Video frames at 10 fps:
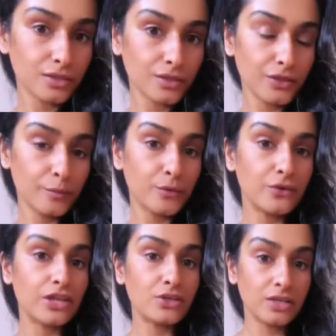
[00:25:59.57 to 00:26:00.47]
The more
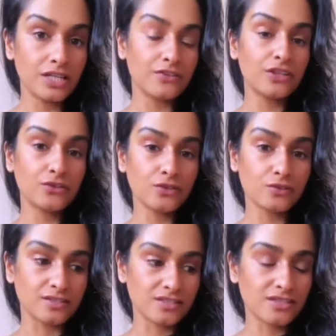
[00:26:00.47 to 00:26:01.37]
that you're clearing through your
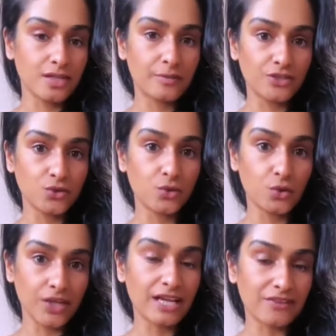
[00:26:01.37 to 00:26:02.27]
system and you're
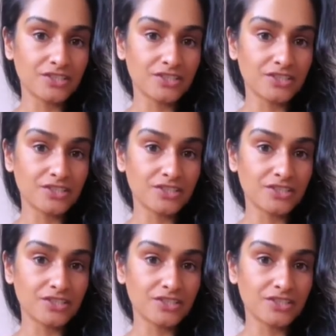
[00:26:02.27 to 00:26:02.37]
looking after